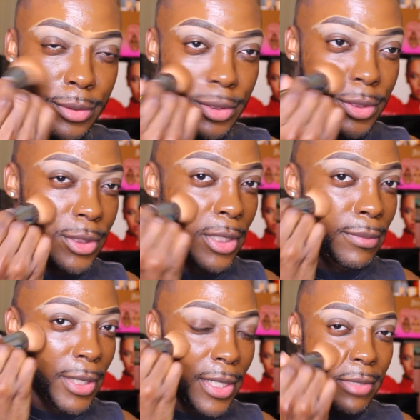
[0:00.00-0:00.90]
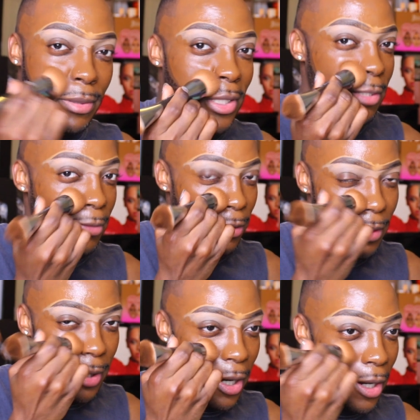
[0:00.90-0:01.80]
She blends pretty
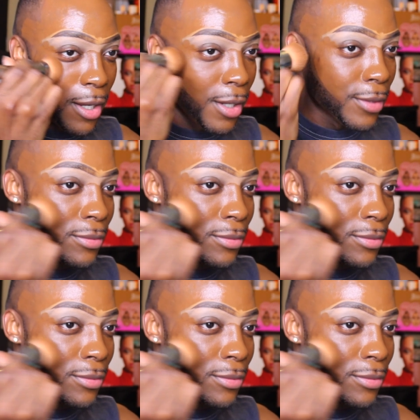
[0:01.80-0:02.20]
smoothly, y'all.